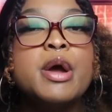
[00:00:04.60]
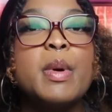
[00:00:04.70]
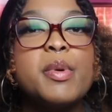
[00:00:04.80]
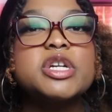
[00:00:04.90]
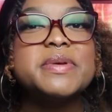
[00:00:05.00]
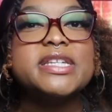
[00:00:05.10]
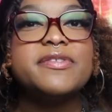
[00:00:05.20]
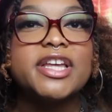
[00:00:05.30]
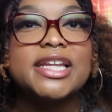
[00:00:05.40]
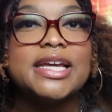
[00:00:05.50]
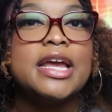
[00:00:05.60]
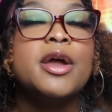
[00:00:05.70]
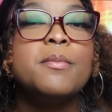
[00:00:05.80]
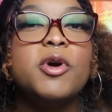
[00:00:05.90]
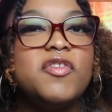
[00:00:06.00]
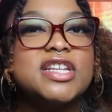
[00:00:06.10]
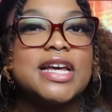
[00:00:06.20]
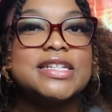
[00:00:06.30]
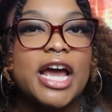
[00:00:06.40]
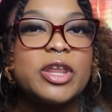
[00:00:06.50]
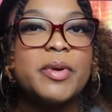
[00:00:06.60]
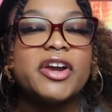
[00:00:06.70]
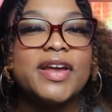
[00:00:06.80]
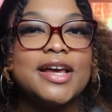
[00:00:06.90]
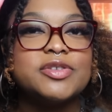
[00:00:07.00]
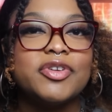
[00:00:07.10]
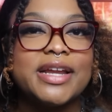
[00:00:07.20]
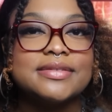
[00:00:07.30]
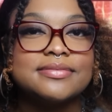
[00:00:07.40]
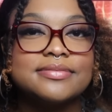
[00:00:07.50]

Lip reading: But more specifically, movies that Tyler Perry has written.